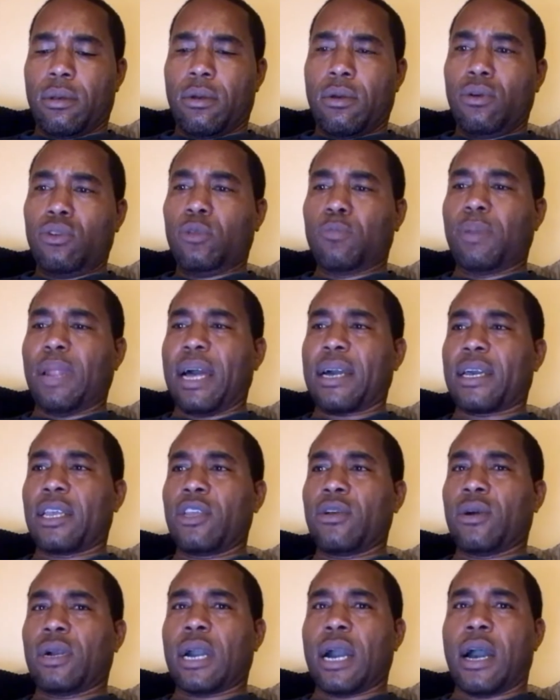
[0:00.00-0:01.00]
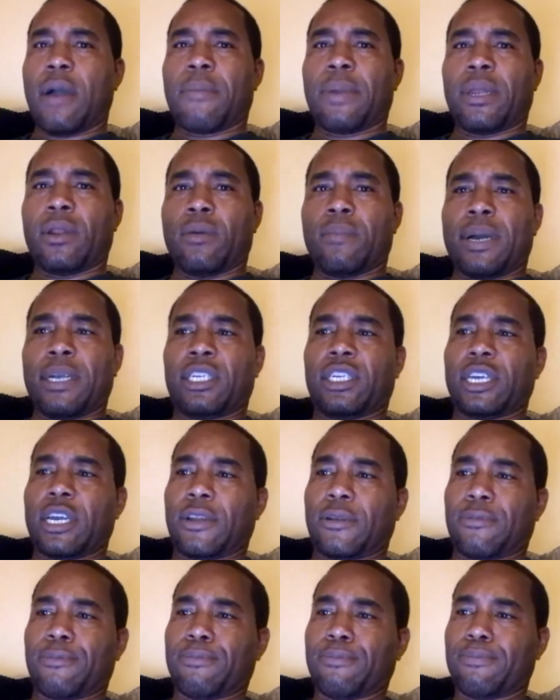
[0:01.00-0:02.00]
Who's blocking your comment on my
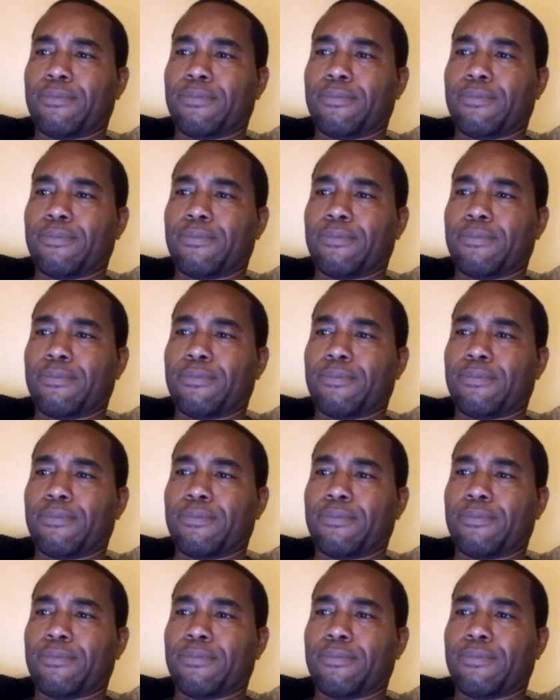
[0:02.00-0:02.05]
channel?